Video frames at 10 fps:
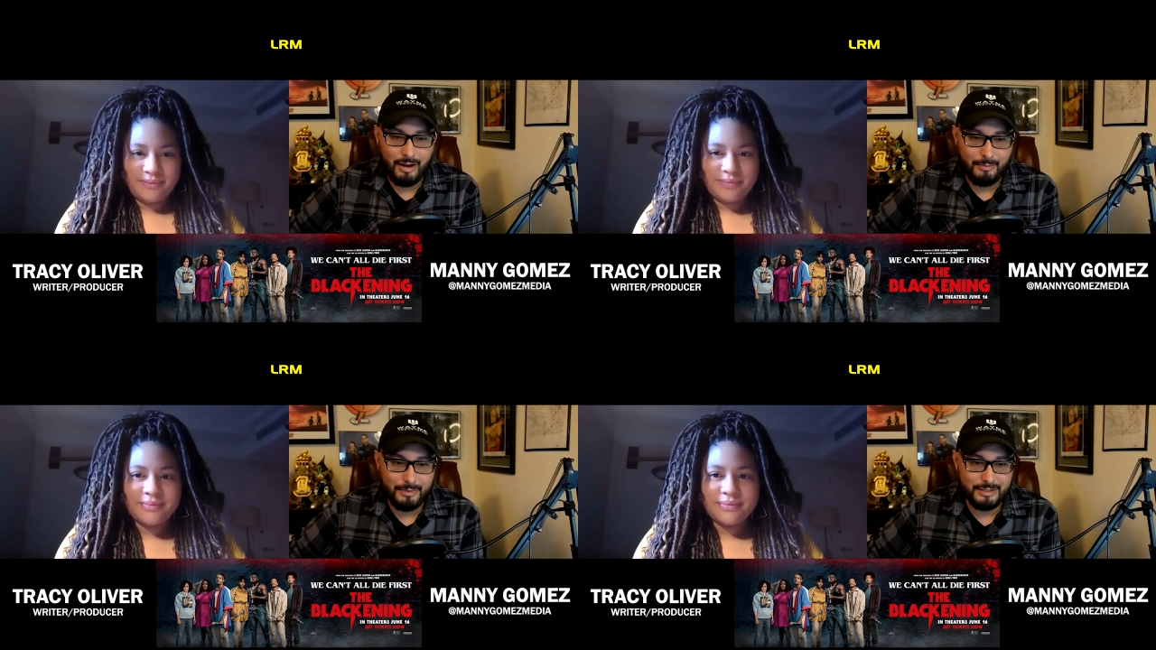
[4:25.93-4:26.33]

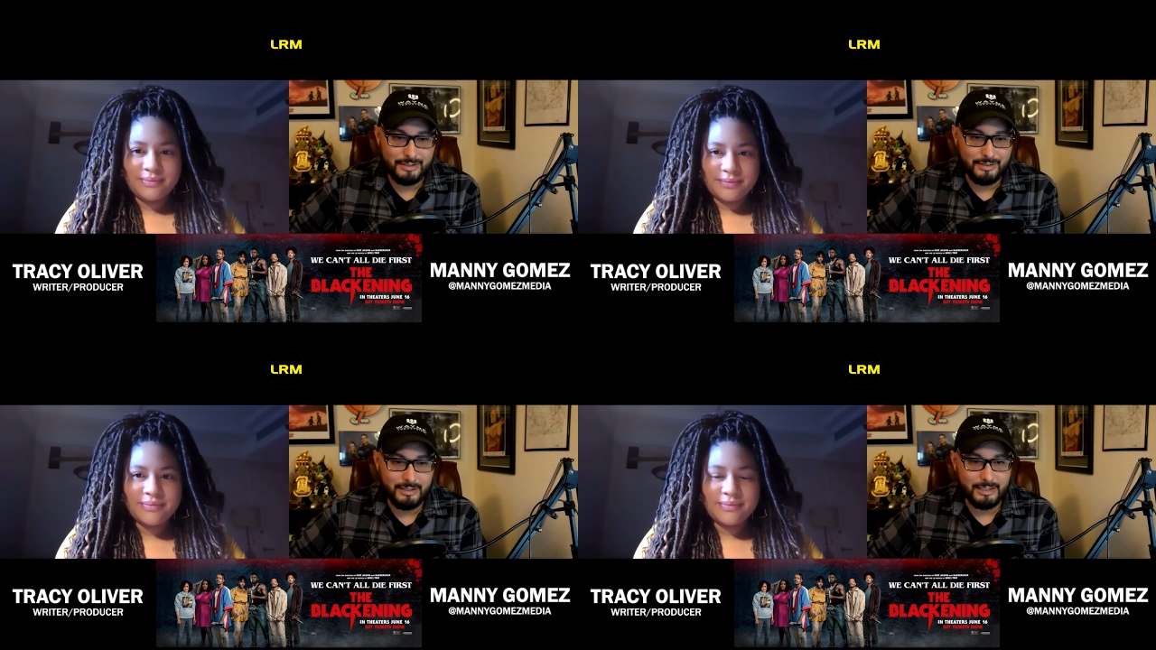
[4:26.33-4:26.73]
Speaker 1: comedy
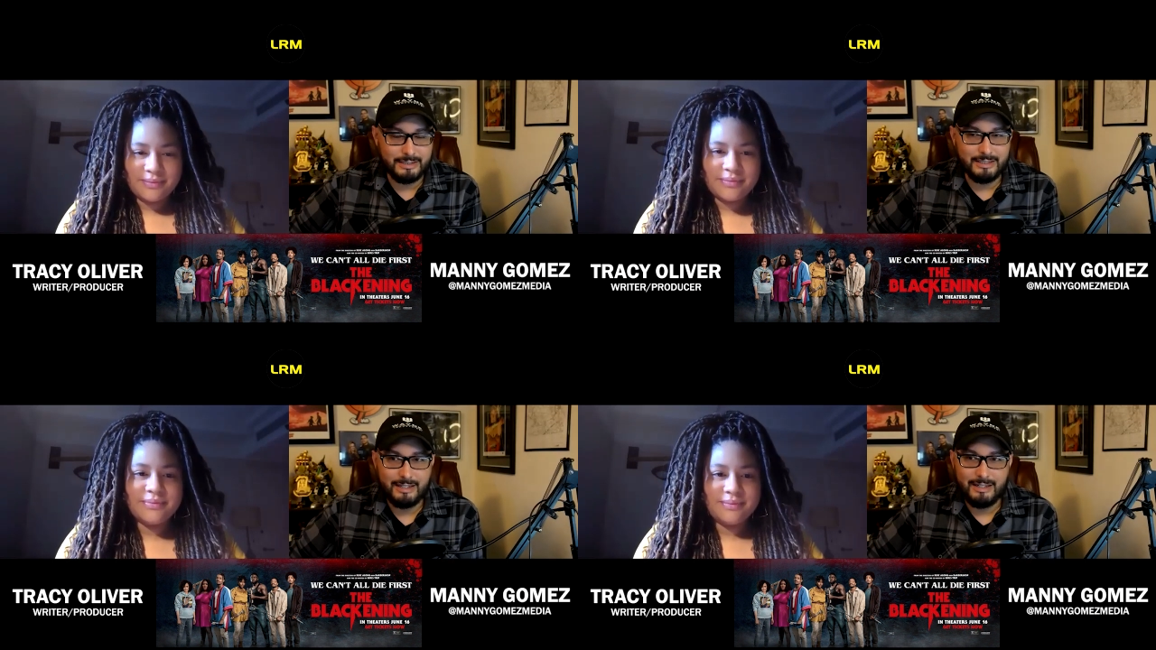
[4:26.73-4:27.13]
to it.
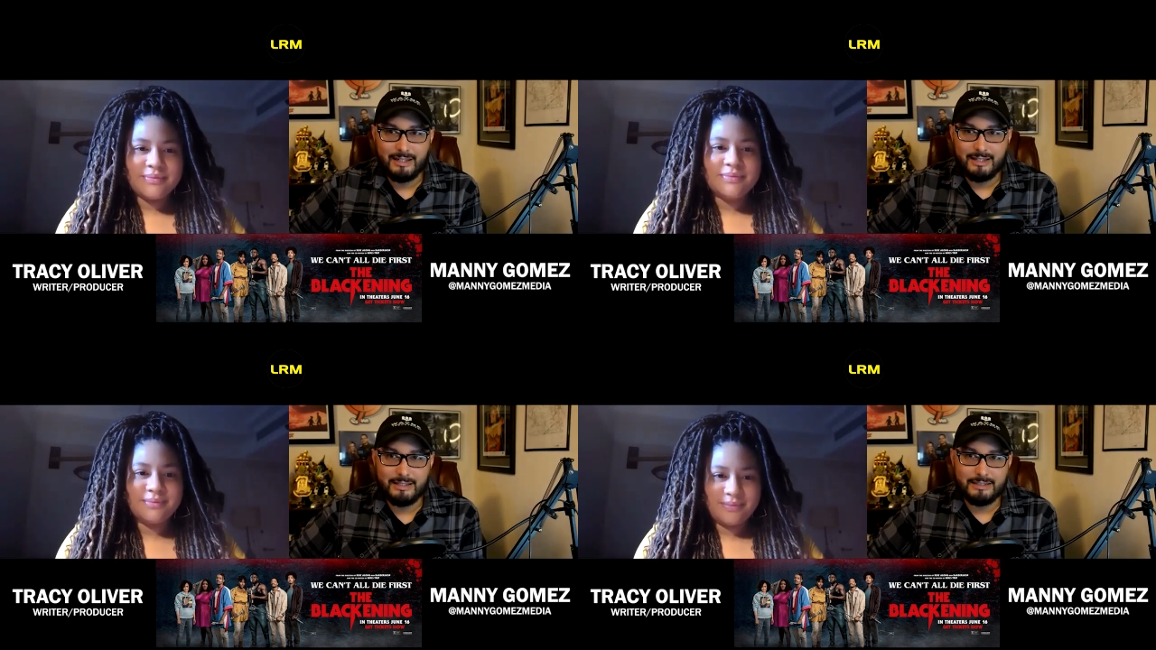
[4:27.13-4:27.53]
Let's
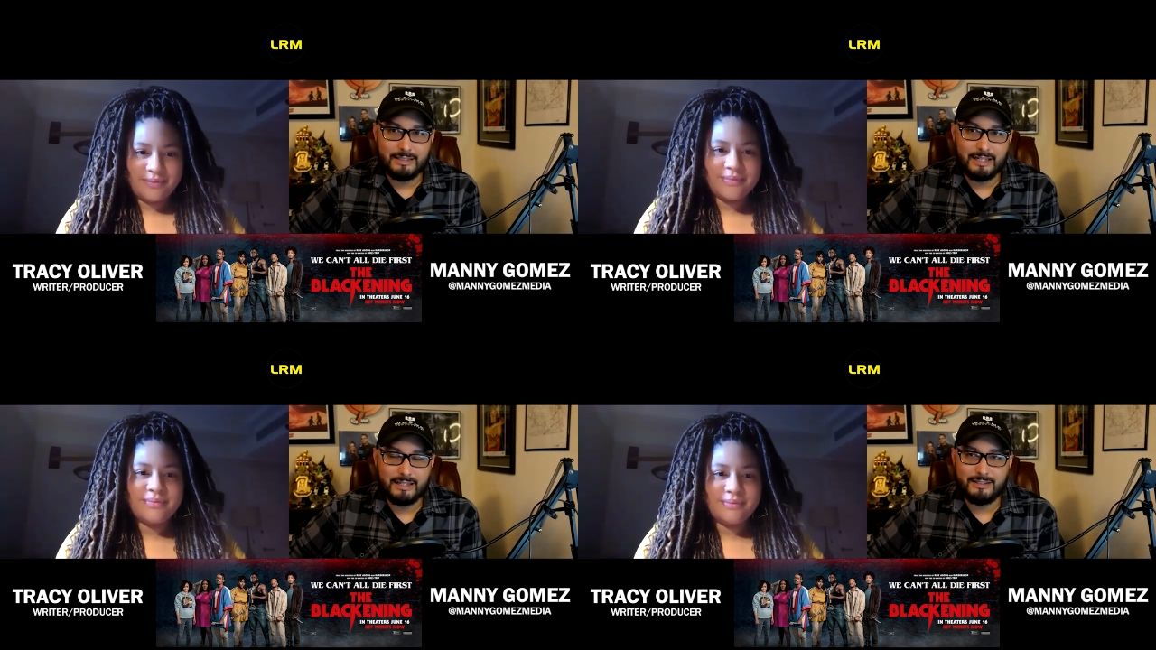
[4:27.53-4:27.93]
let's
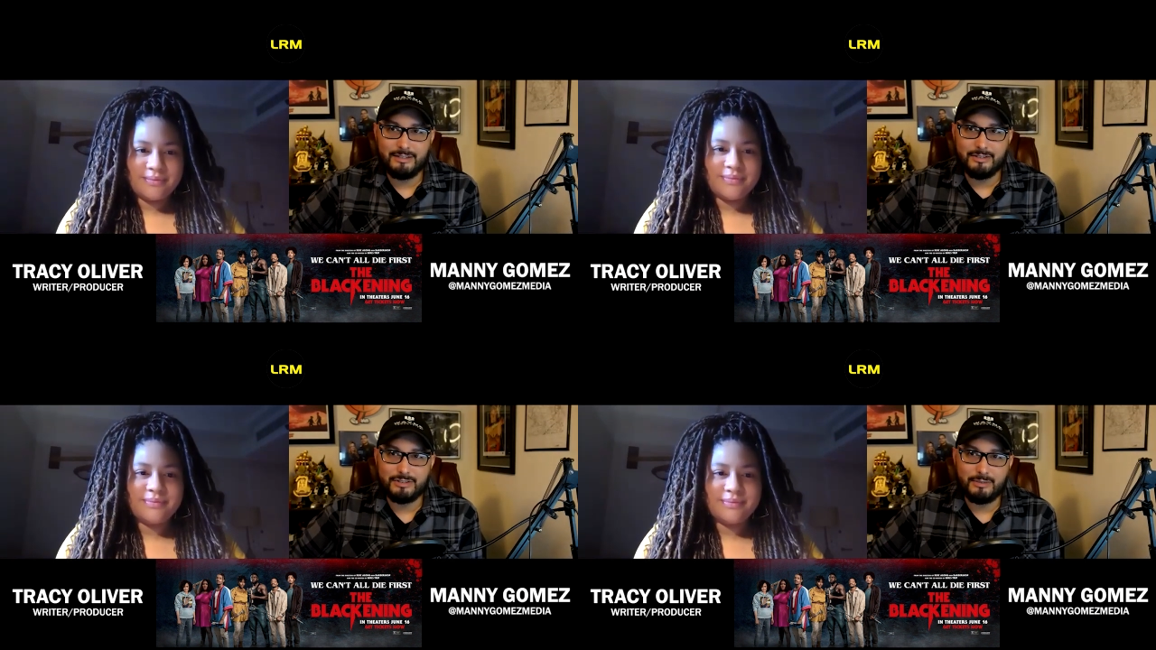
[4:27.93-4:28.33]
take you
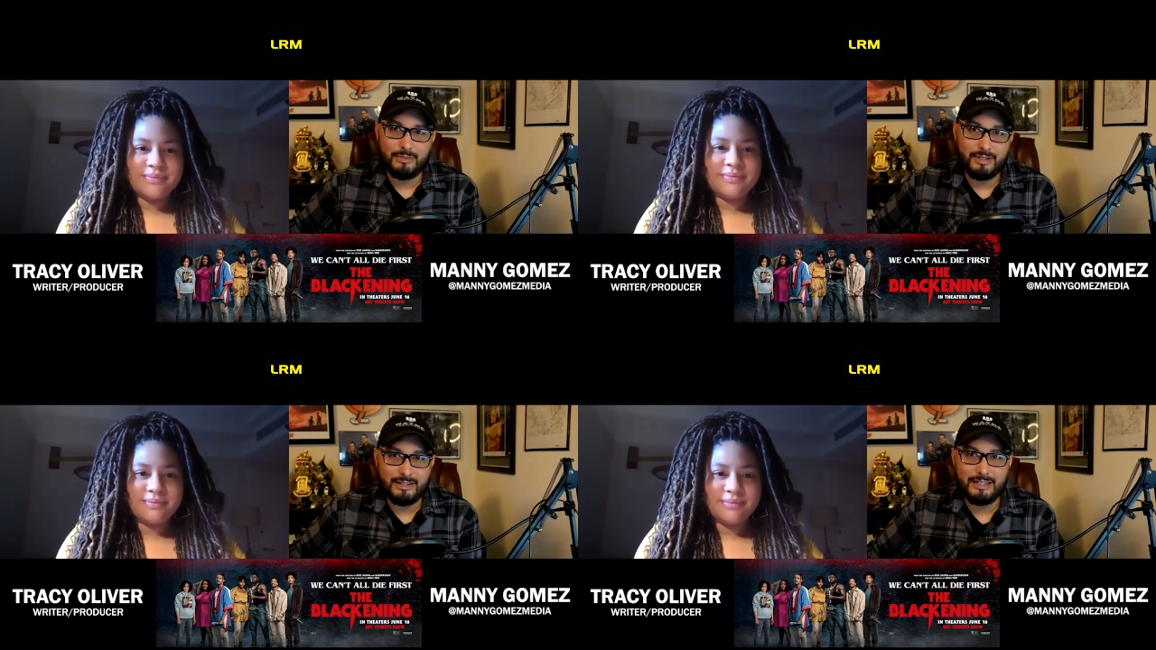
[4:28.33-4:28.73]
know some
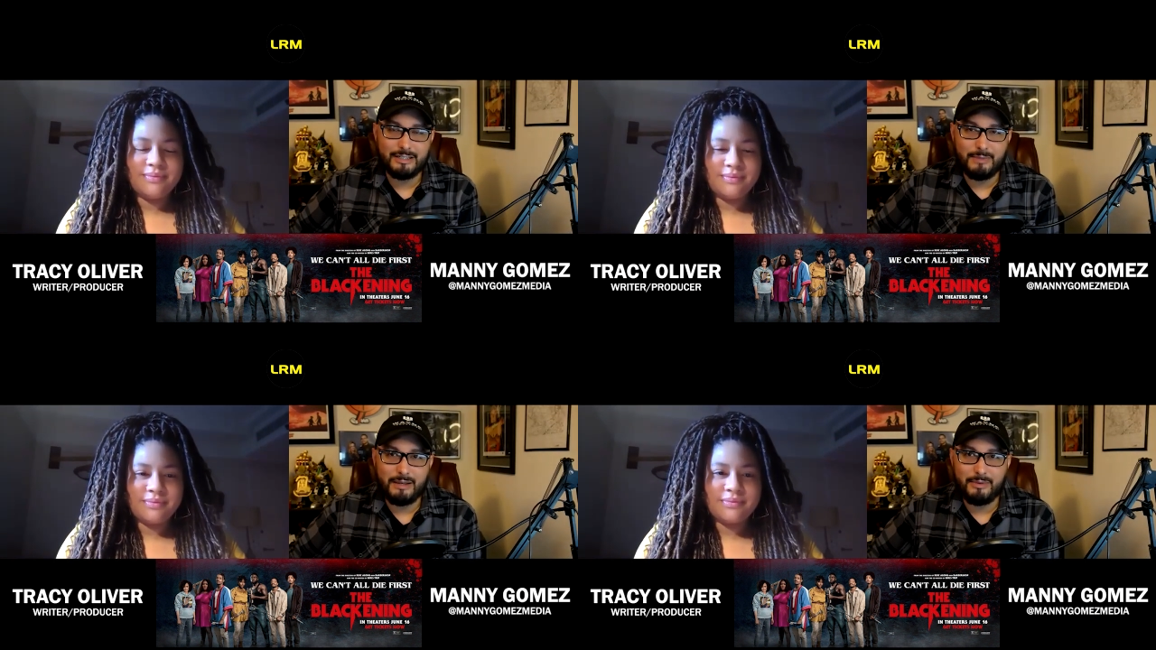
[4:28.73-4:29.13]
of the things
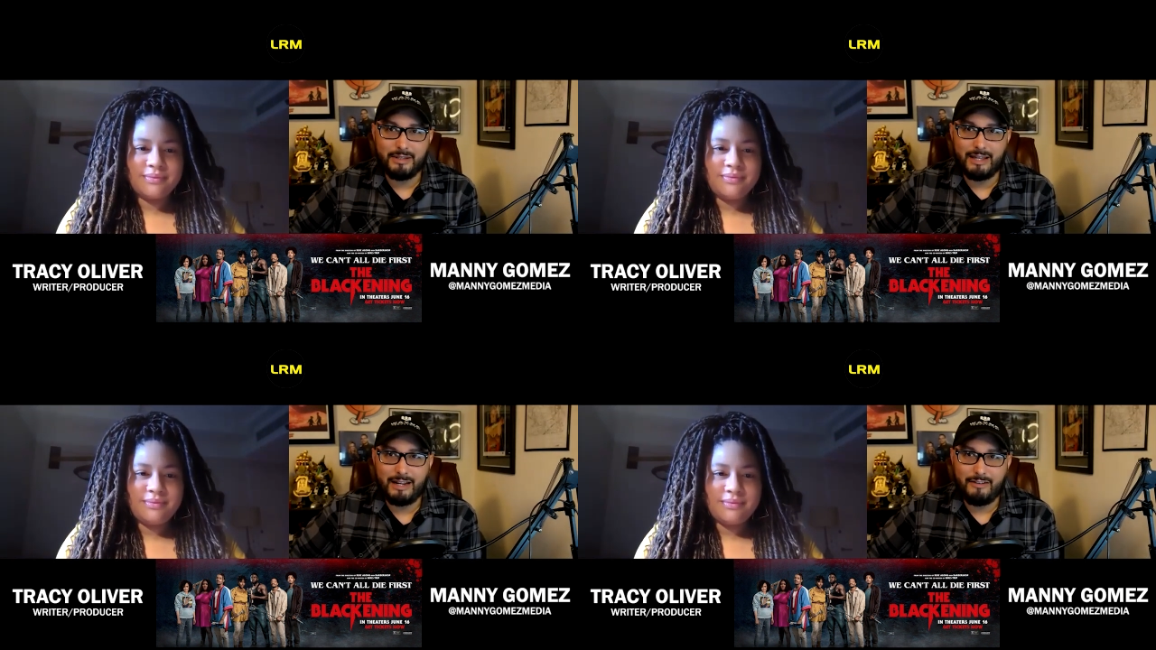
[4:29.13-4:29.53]
maybe
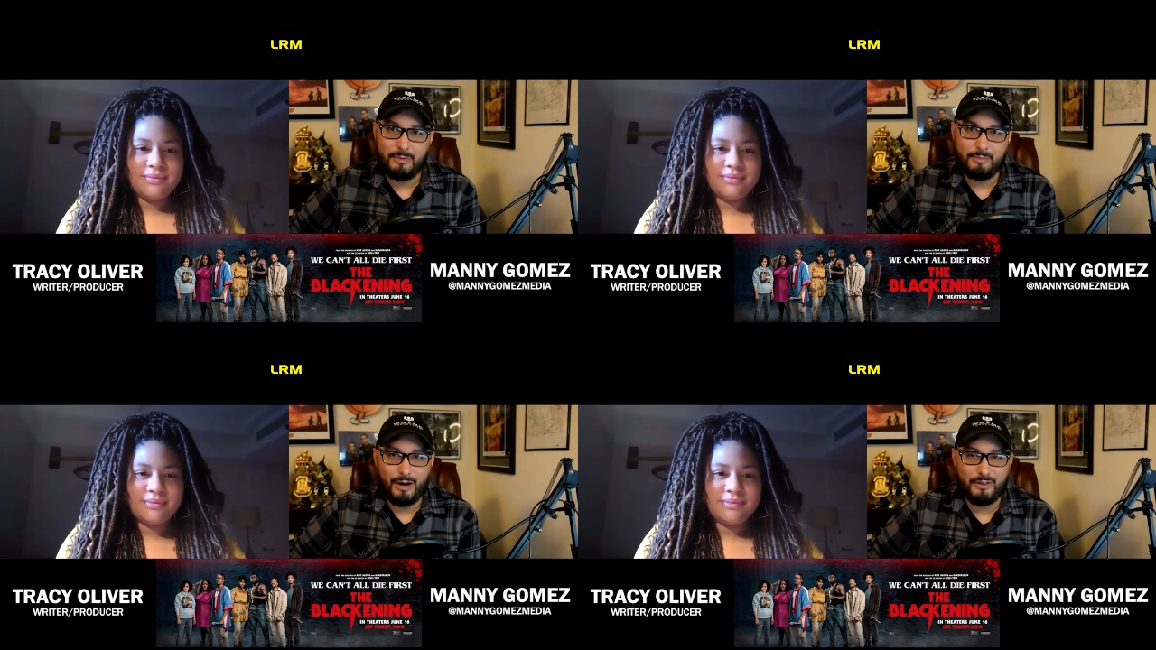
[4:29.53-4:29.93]
that have
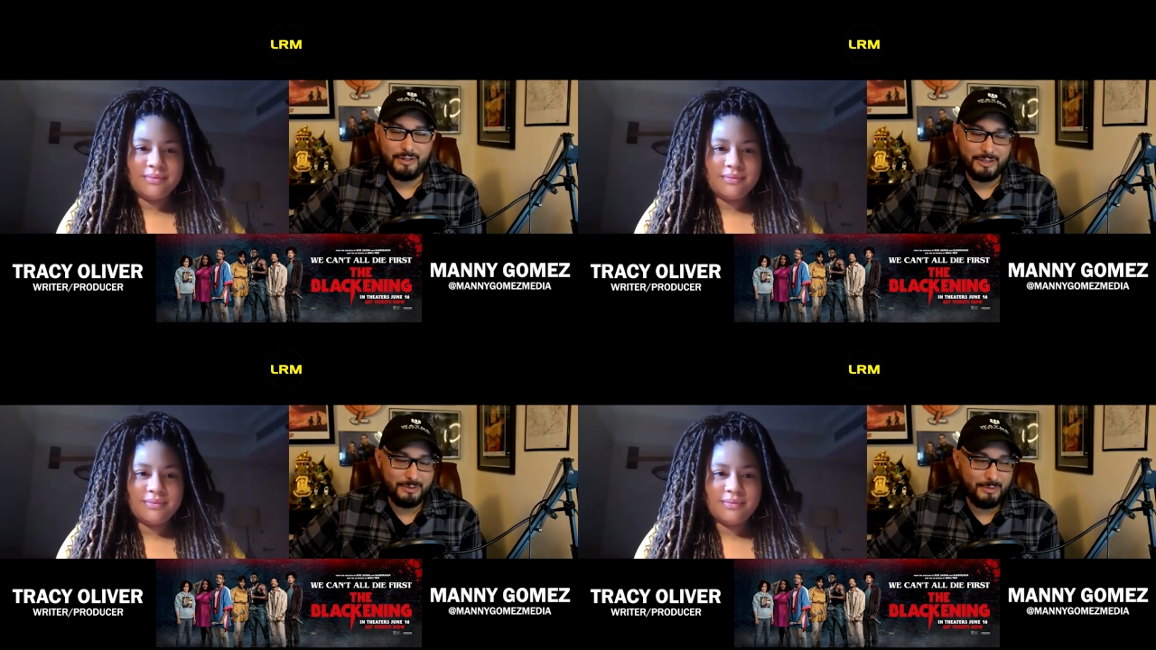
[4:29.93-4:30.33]
been
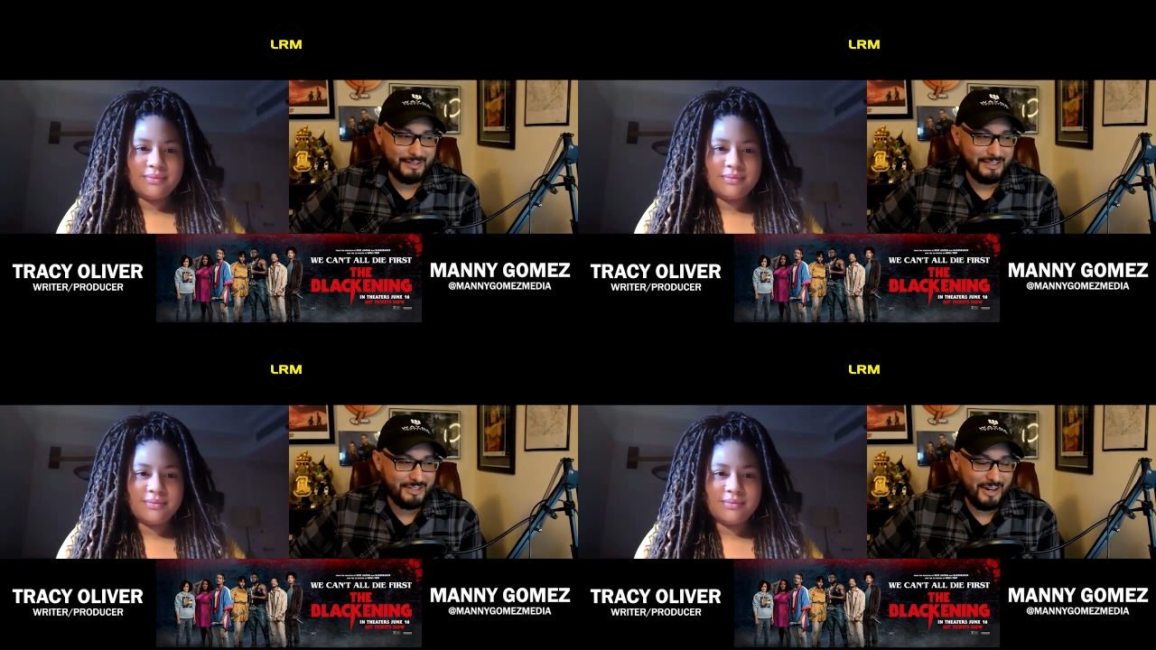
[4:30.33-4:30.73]
bothering us about
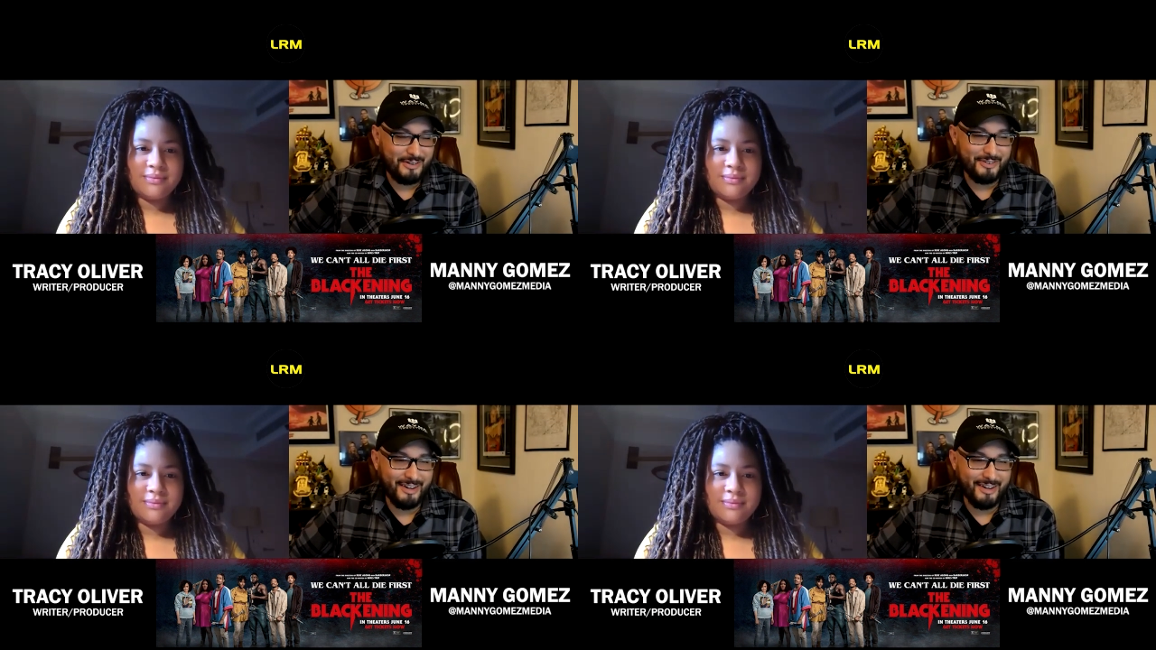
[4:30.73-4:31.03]
the genre,